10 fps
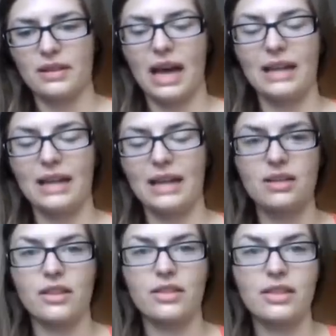and
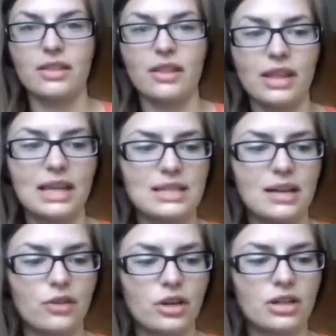the the thing is
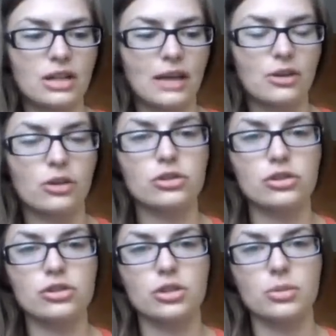i've heard like on
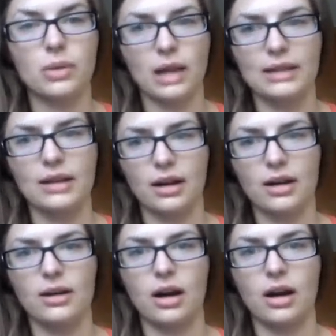youtube like
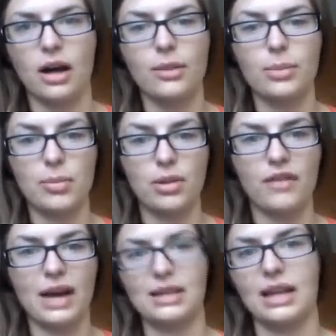other people have
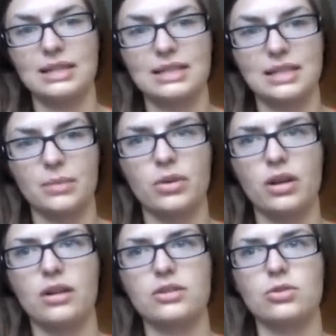had like
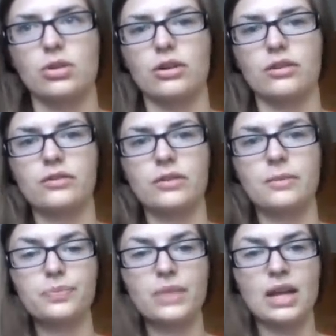similar sort of
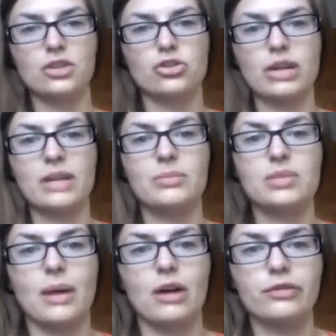dreams
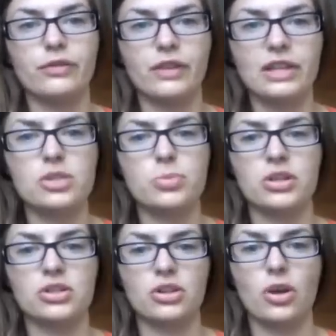about fish
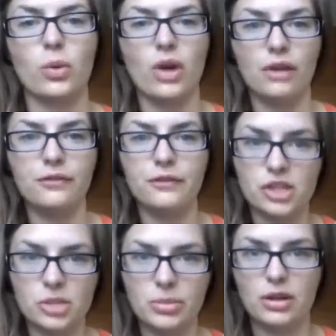because you know we are
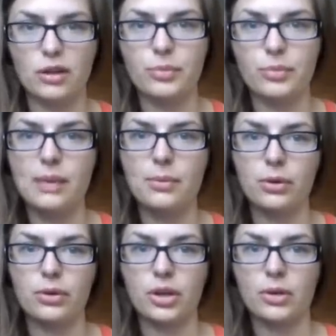fishermen of people
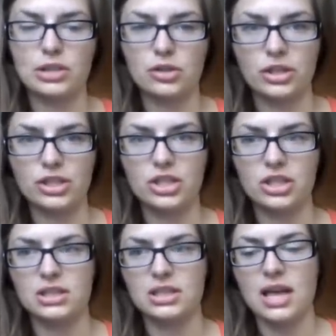you know as
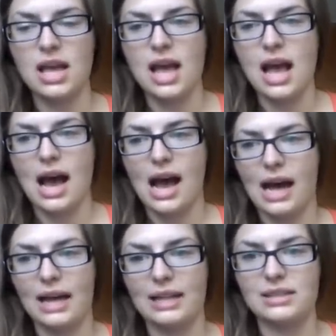christians
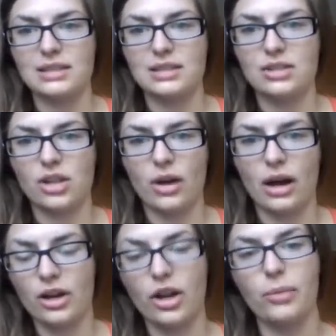and so i
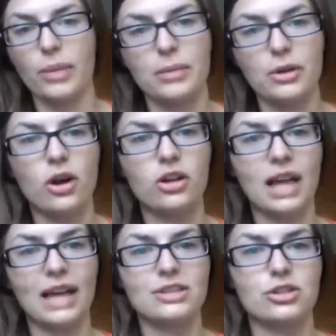don't know maybe god likes to